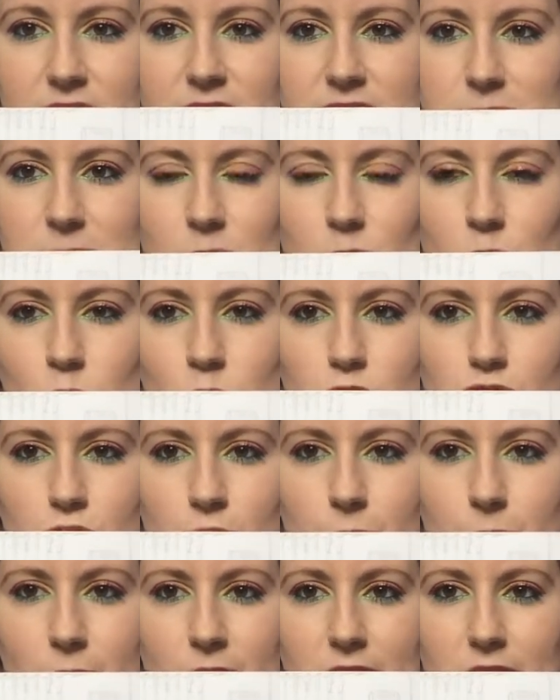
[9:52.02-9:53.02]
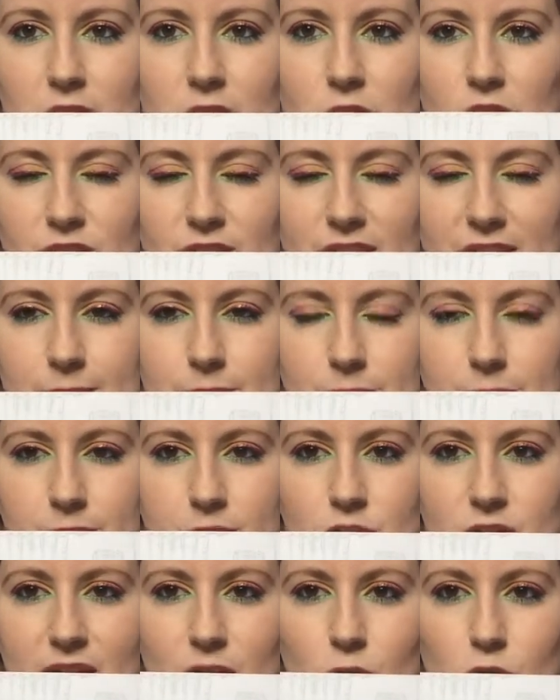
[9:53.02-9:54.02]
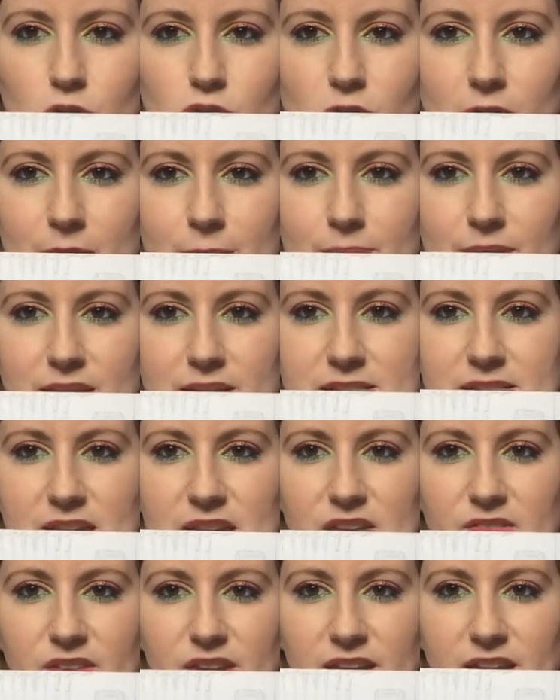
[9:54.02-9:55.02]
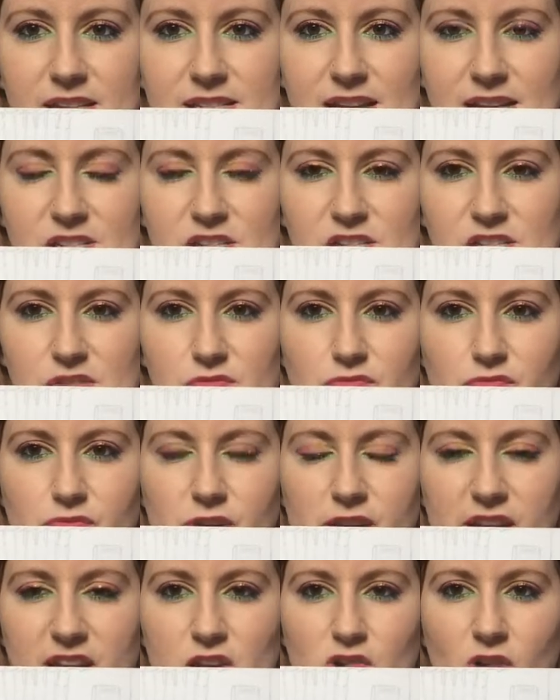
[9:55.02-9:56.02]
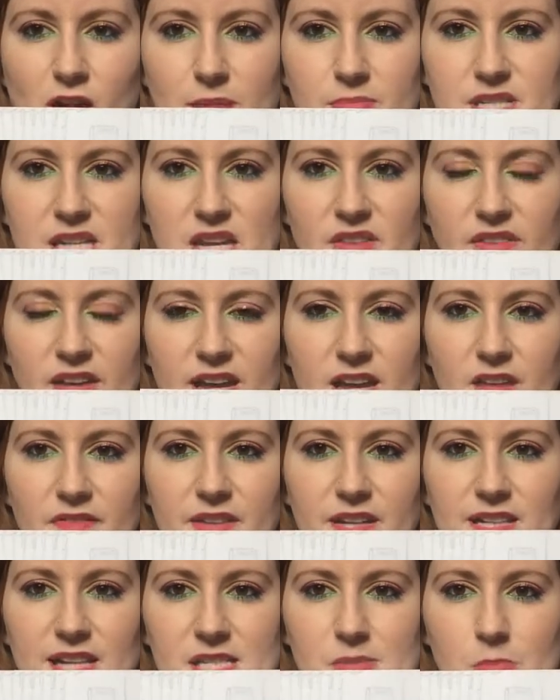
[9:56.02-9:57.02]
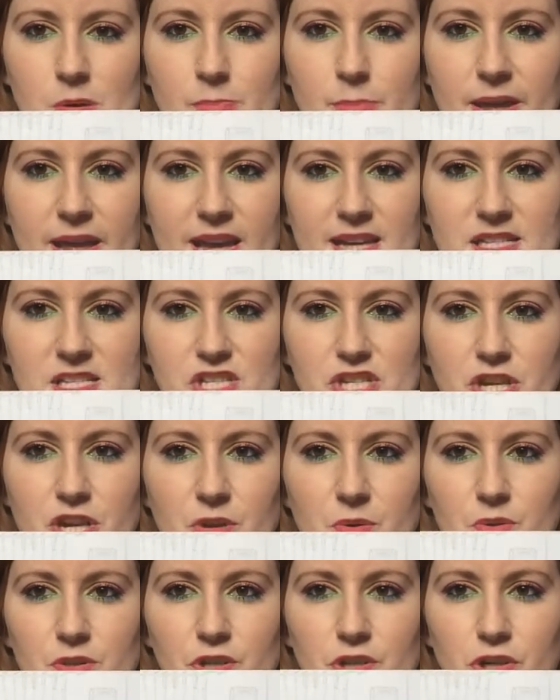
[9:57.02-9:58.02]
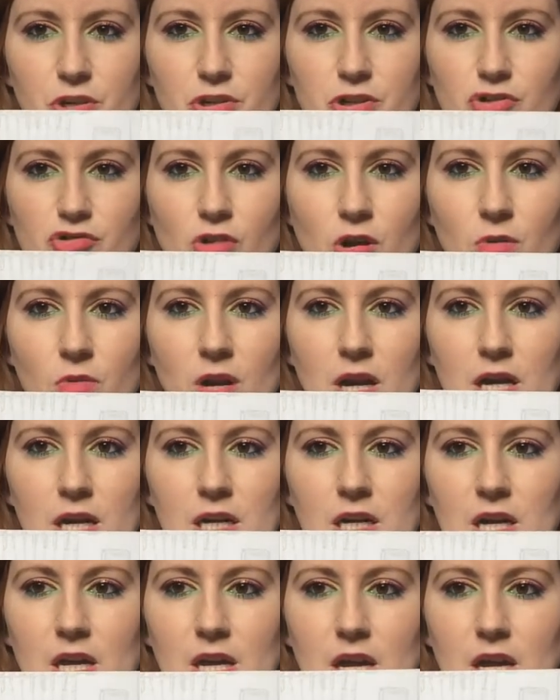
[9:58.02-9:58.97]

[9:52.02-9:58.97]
There's my wardrobe, my lava lamp. I mean, look how crap that TV is. That's just a really crap TV. I think that's my PS2 and the controller.